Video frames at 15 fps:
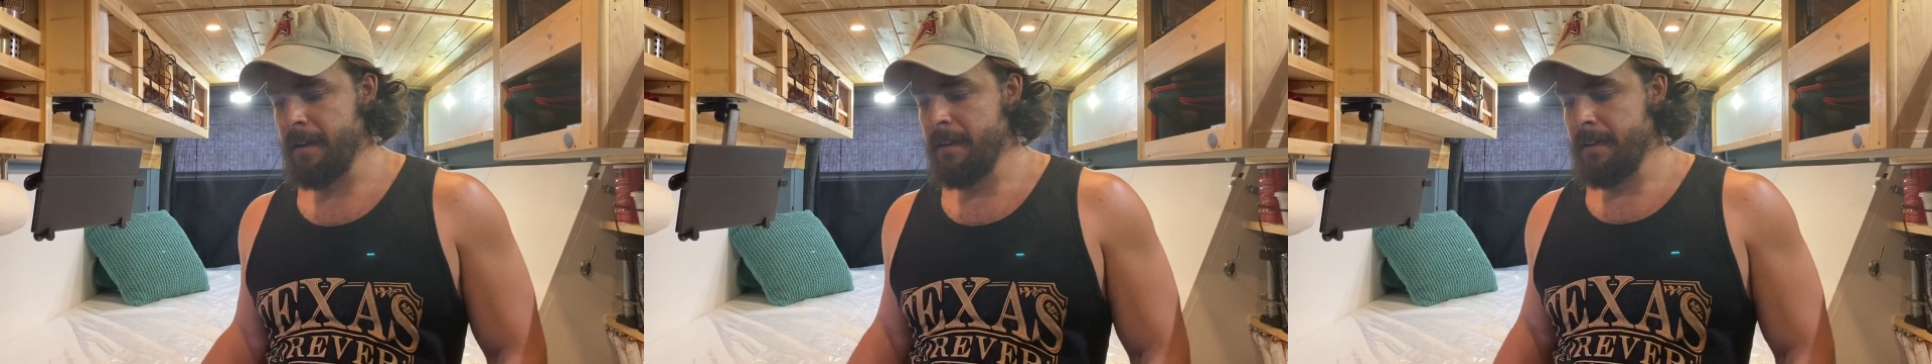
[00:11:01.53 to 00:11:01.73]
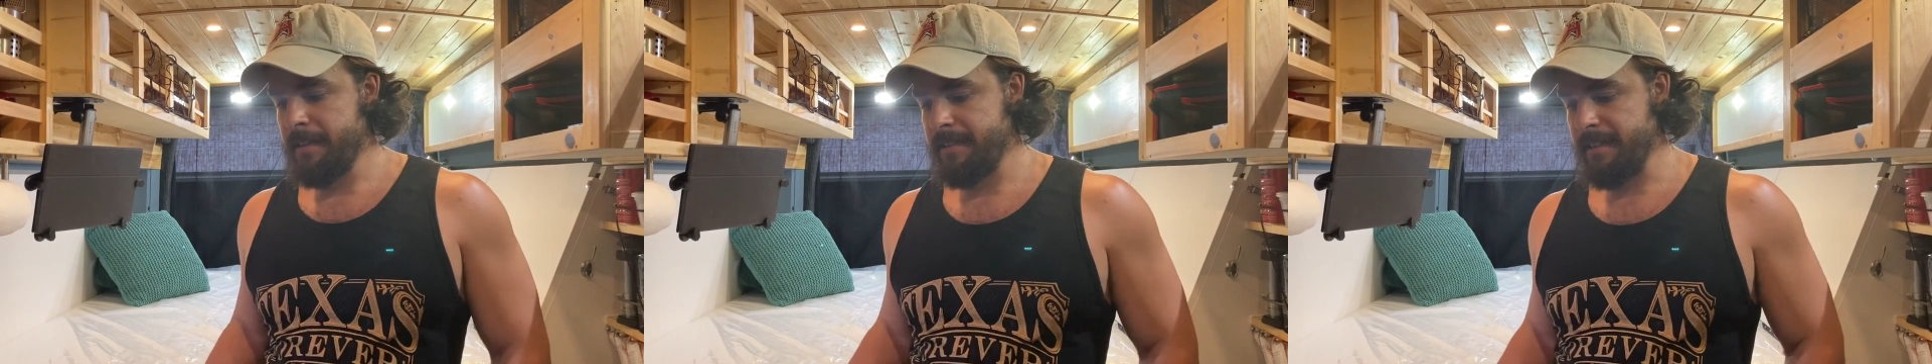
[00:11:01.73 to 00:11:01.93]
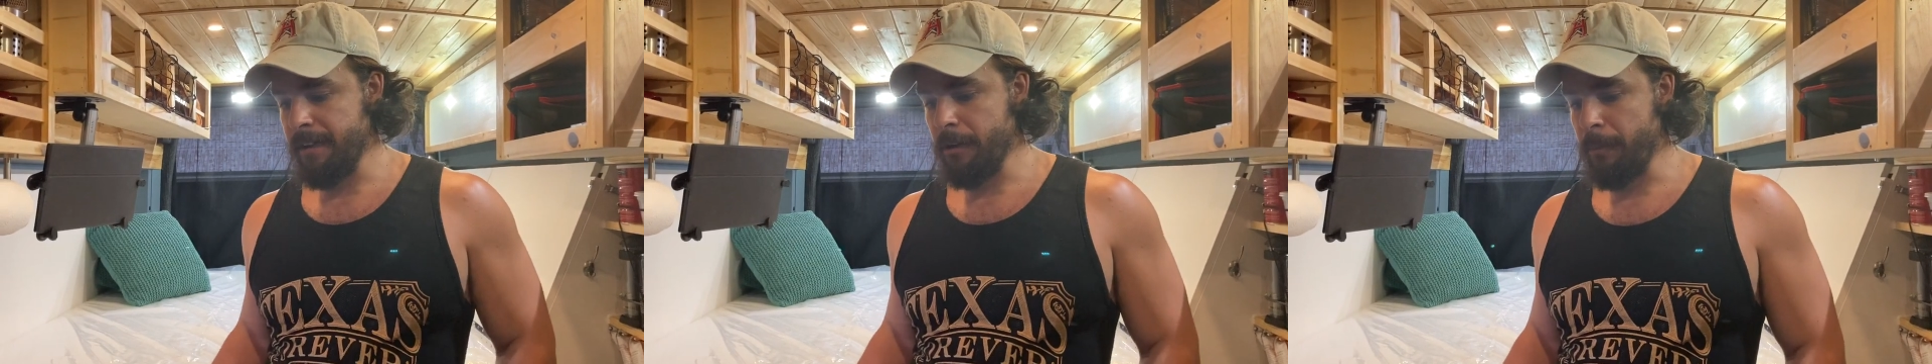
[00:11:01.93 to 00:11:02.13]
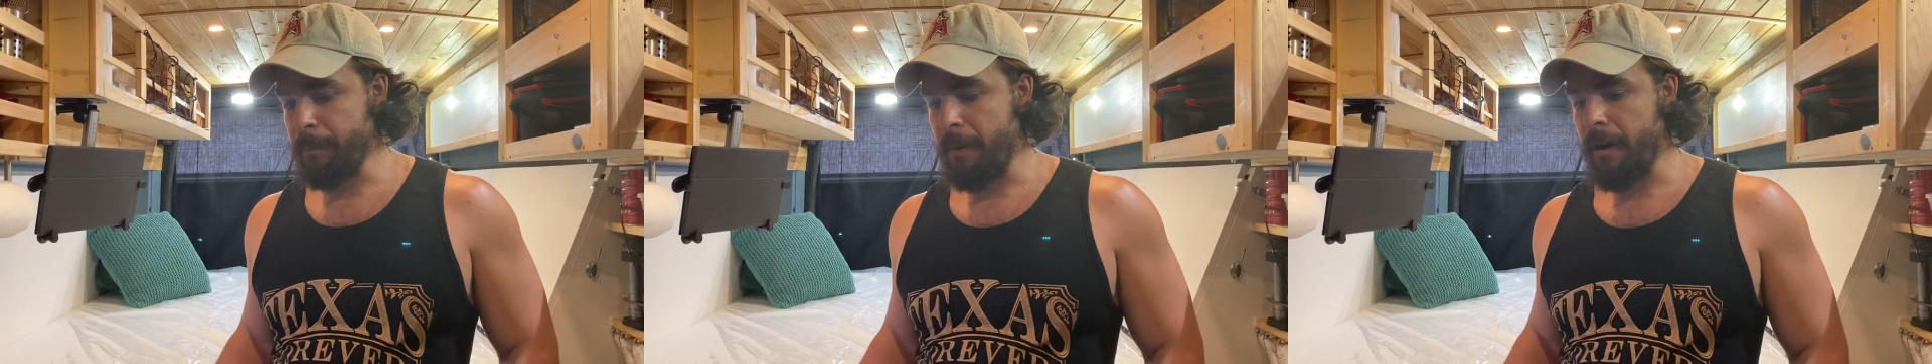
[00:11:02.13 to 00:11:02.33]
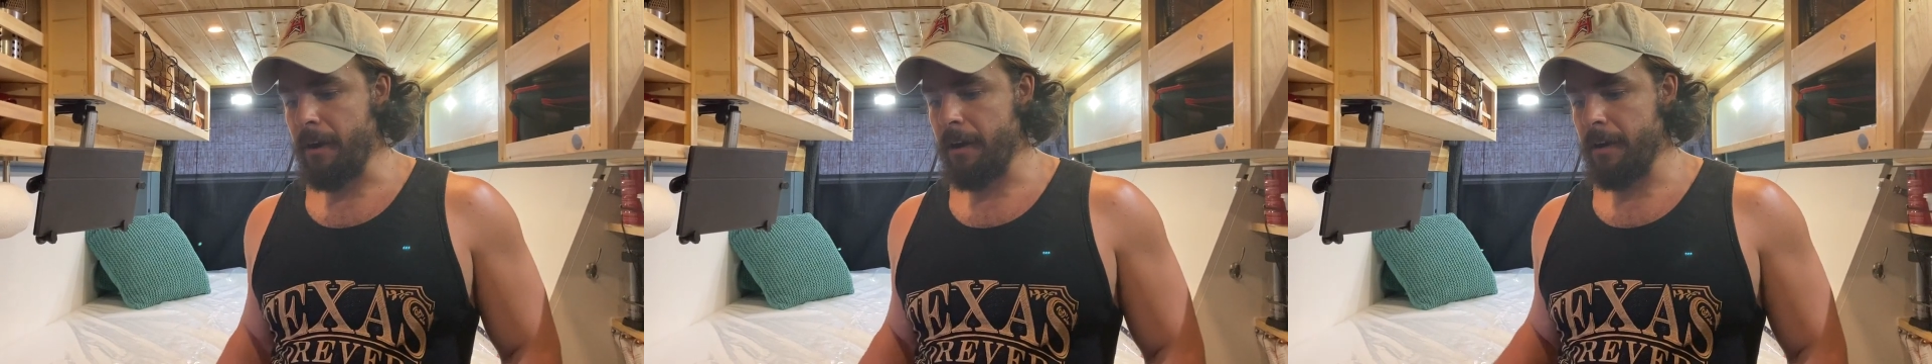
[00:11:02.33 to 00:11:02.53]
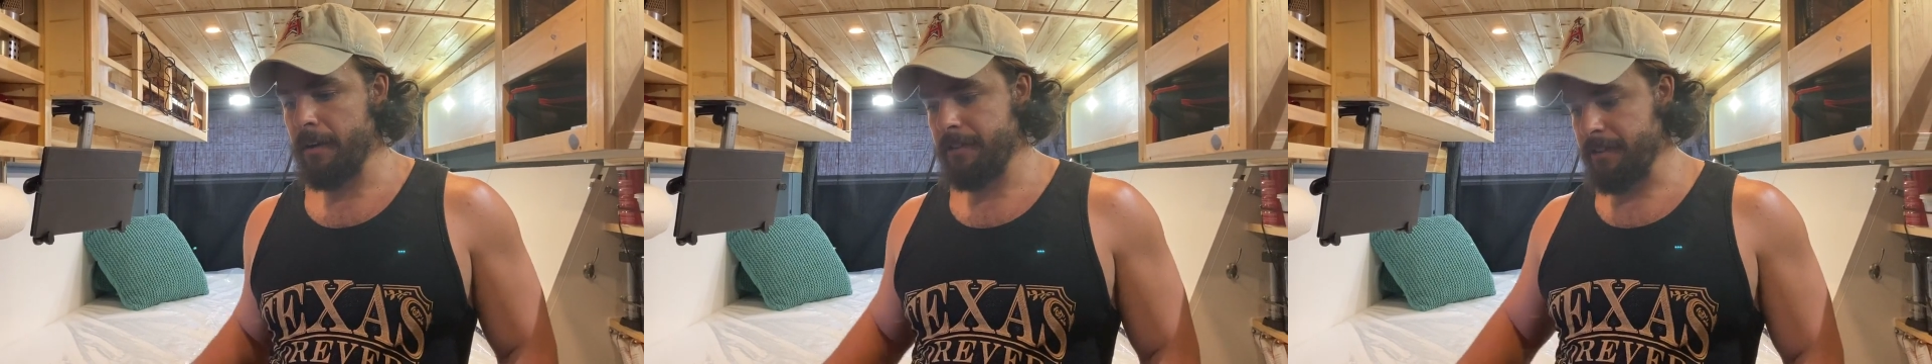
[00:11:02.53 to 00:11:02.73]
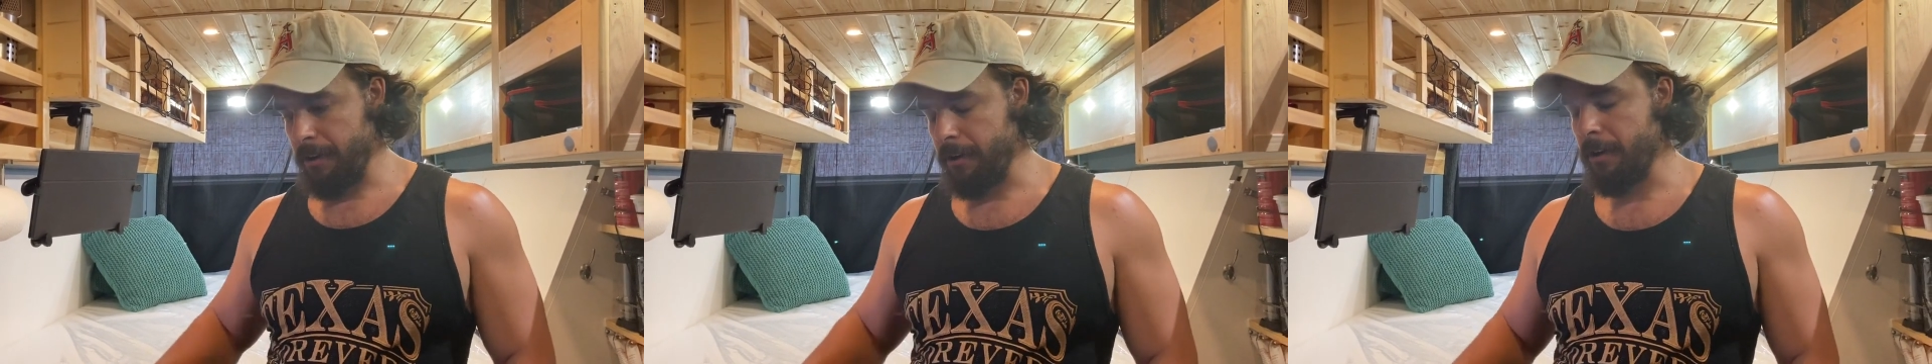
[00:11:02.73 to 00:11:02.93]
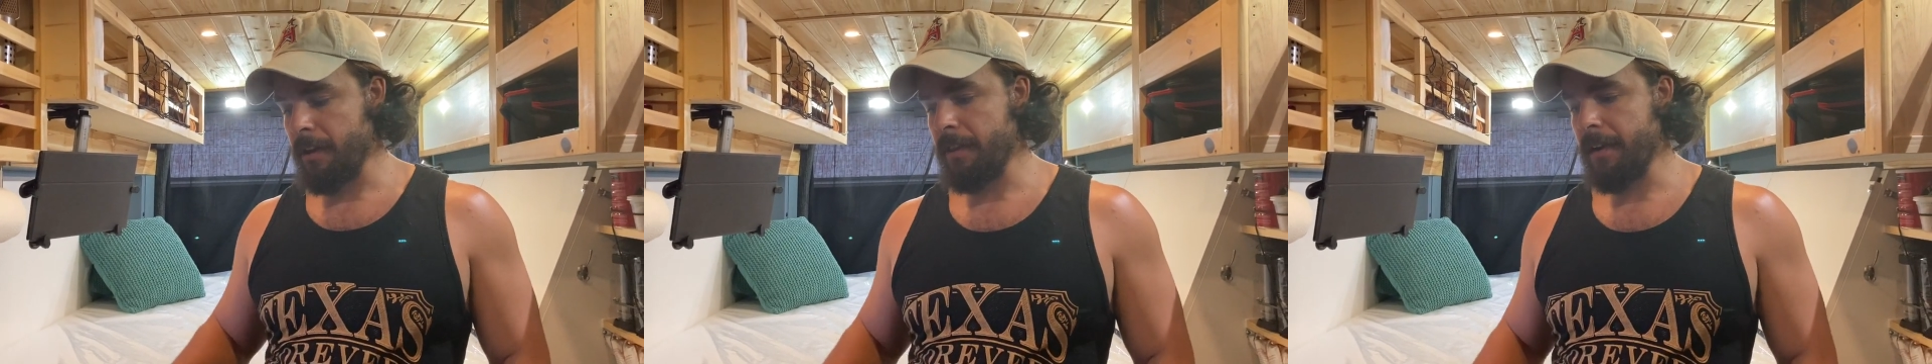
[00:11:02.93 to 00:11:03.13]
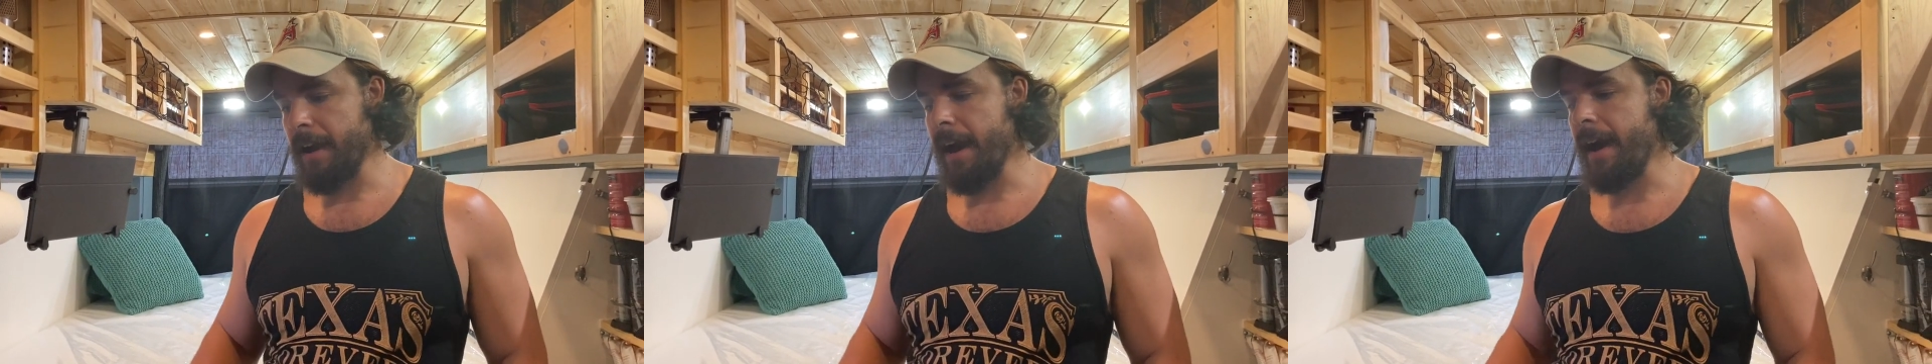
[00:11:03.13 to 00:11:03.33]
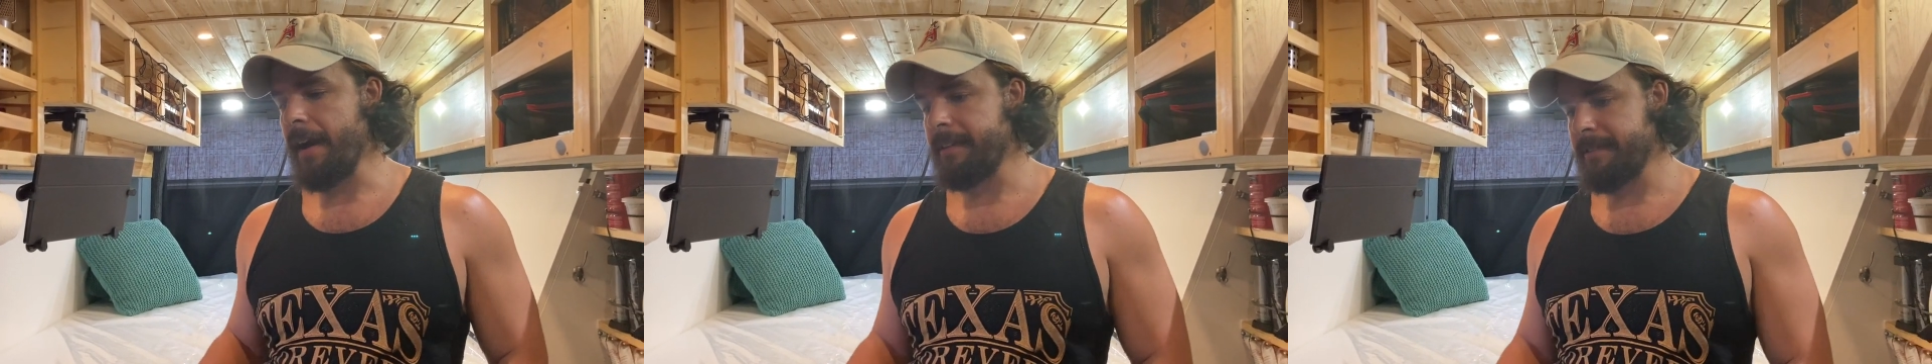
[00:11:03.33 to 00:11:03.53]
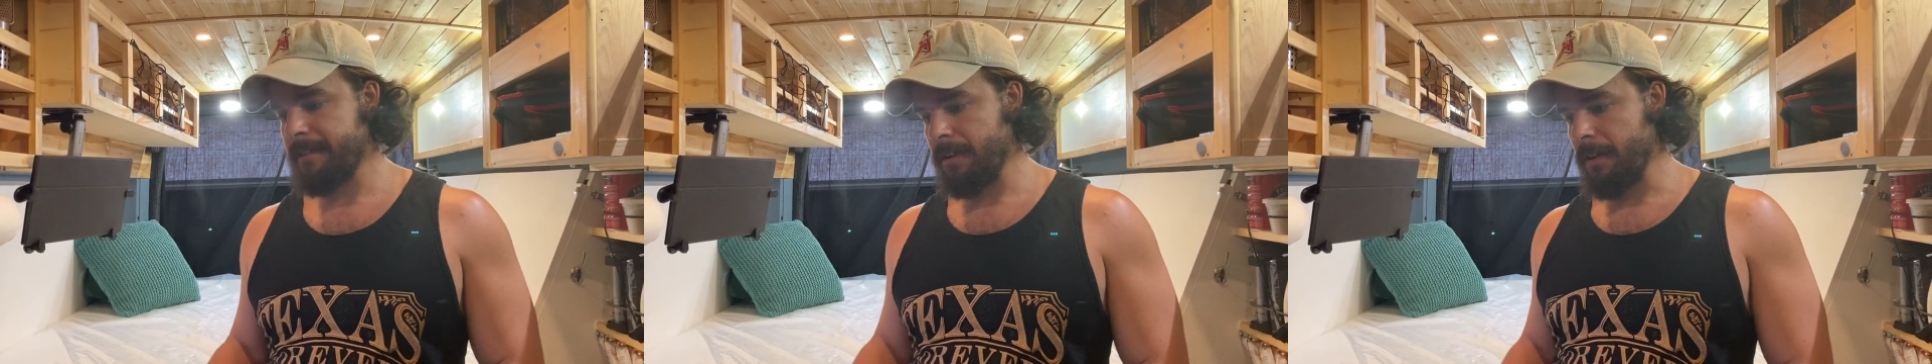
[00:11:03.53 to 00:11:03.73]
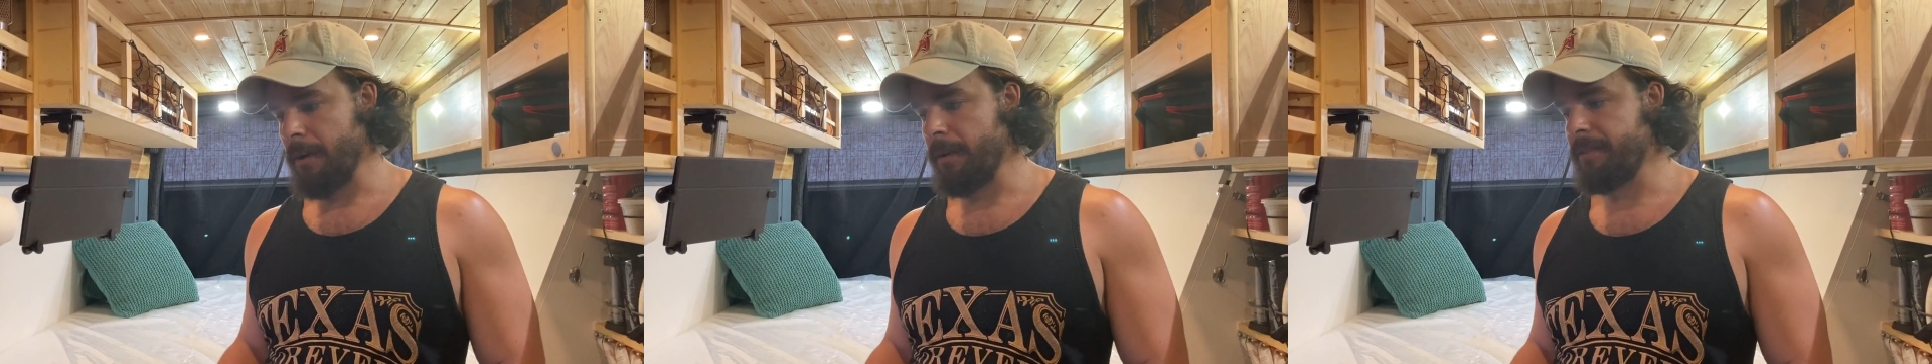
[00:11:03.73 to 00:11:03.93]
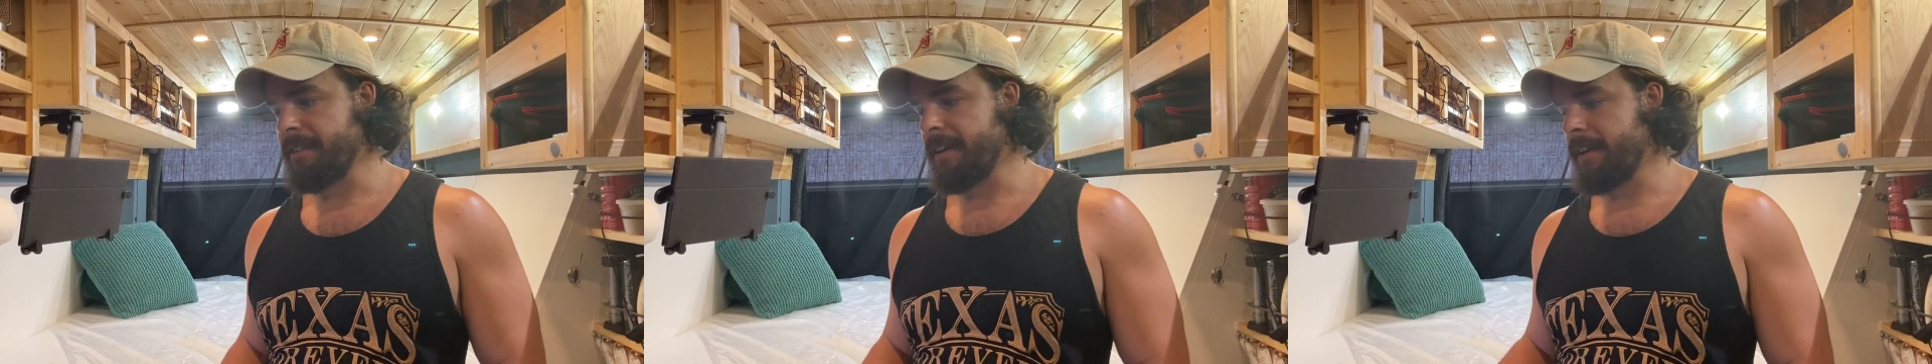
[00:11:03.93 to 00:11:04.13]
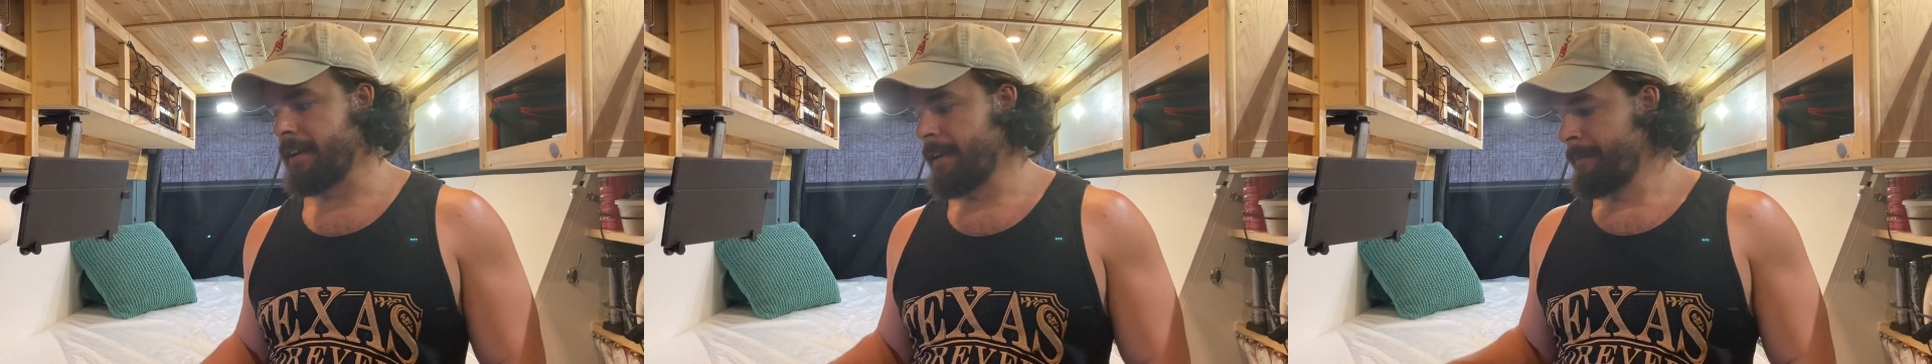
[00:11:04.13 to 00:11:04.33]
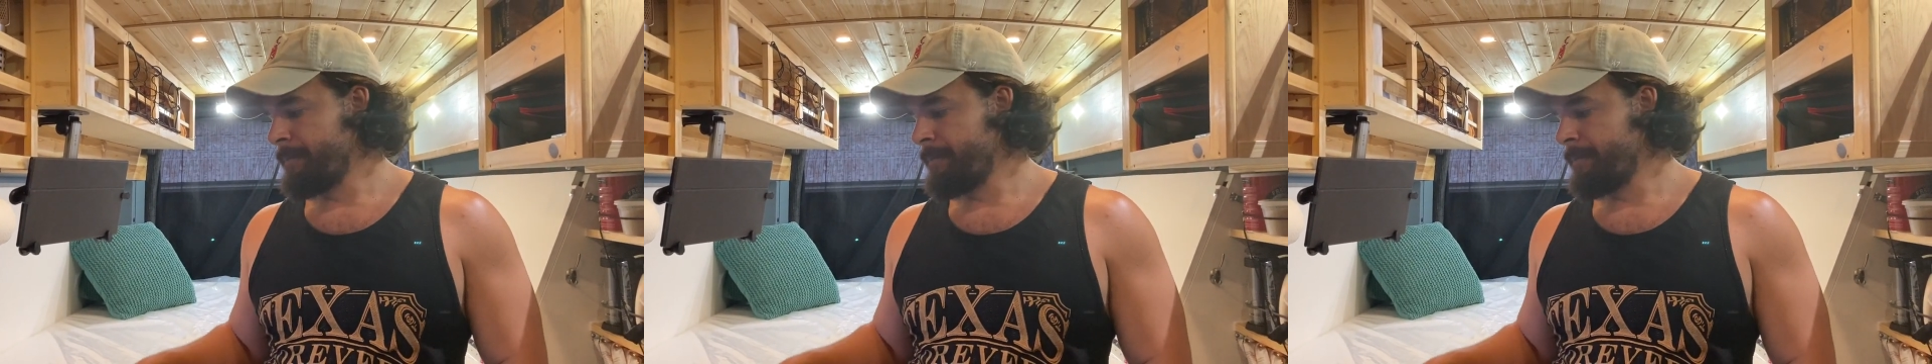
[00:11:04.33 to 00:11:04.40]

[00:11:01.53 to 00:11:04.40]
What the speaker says: sealed part, turn on the gas, close it,